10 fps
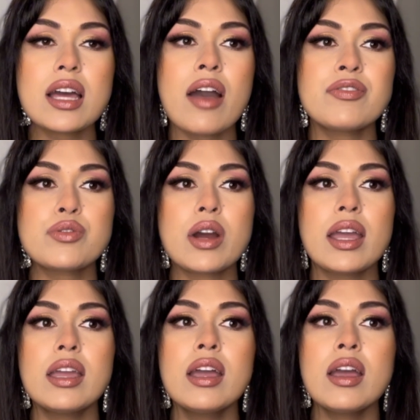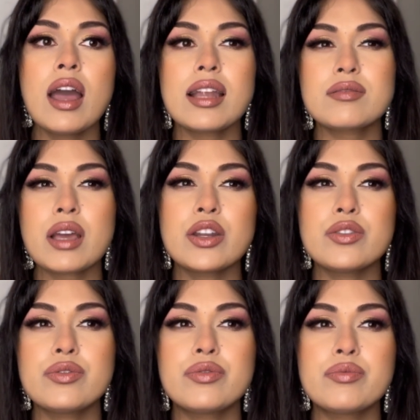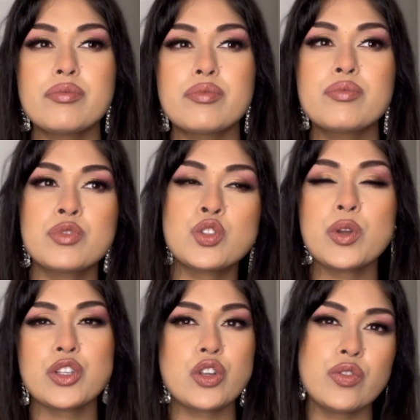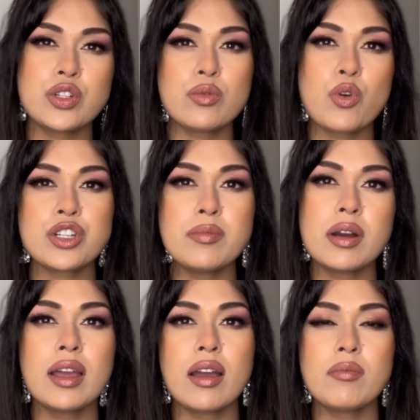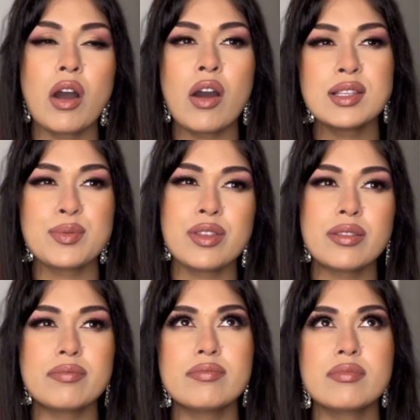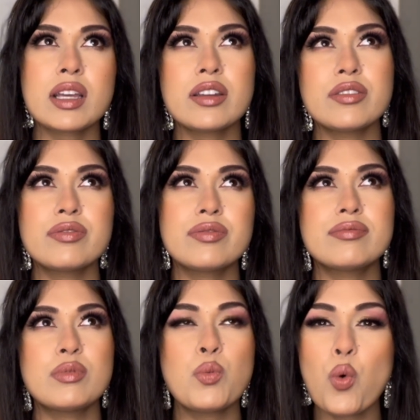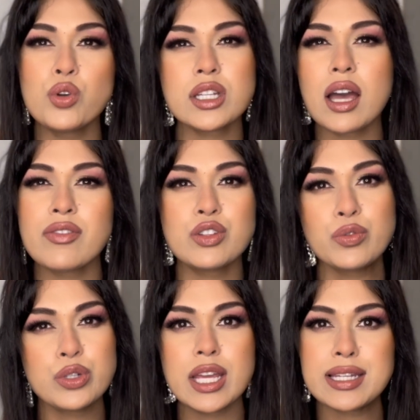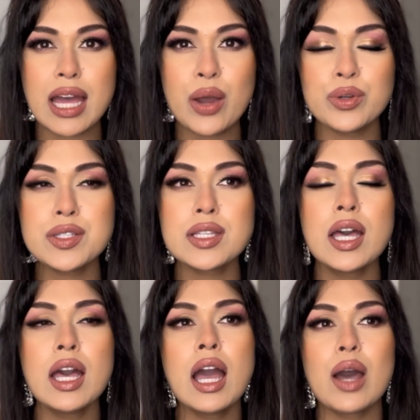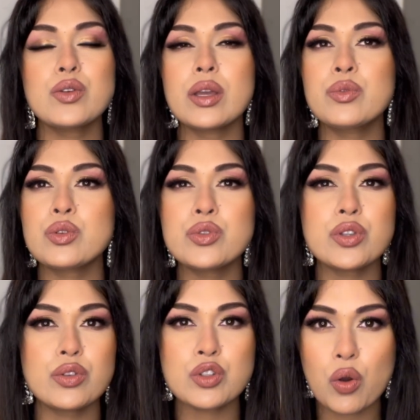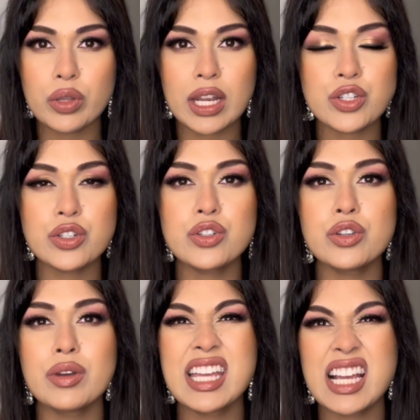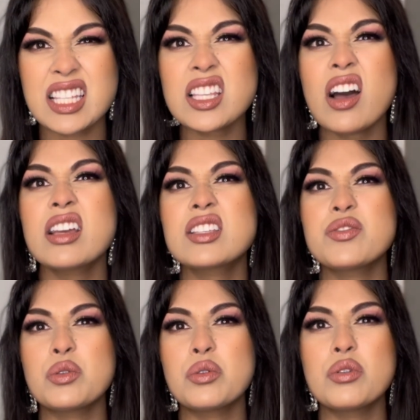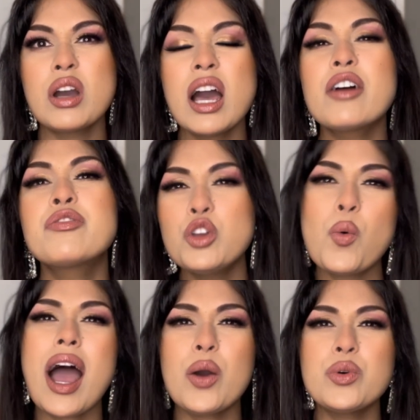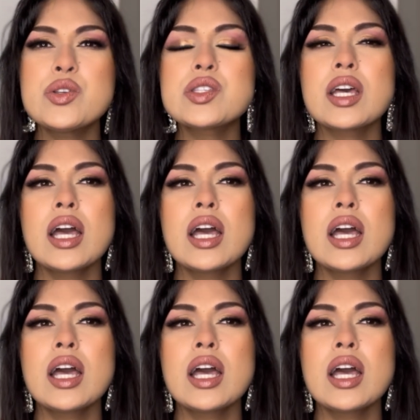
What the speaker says: after I had kind of switched over to washing my eyes with kind of water after 48 hours. It was also told that I shouldn't do any exercise for a few hours,